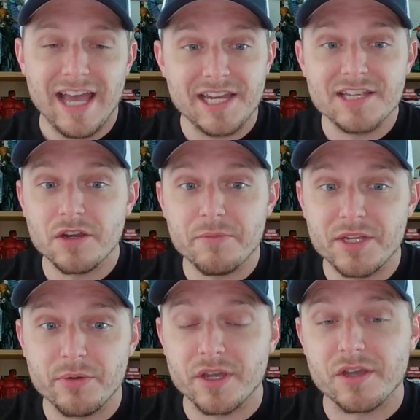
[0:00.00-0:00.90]
and he's going to
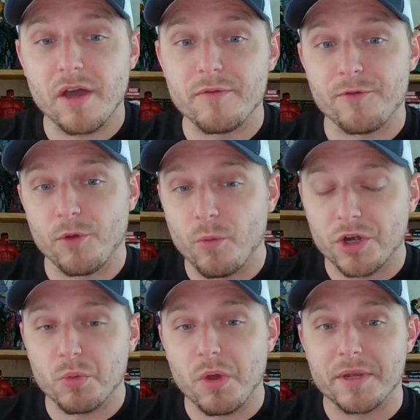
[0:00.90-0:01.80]
be doing a cover for
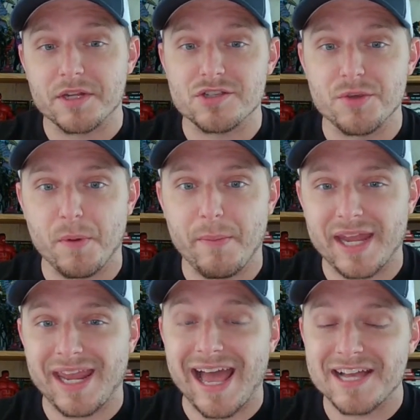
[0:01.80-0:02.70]
Wonder Woman and
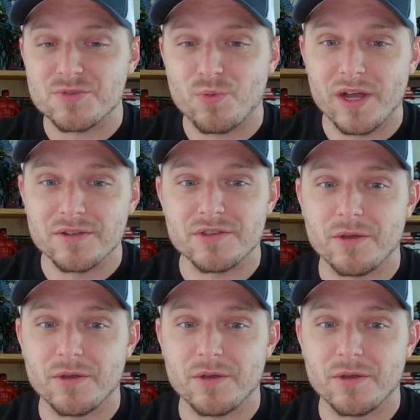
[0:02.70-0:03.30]
Superman as well.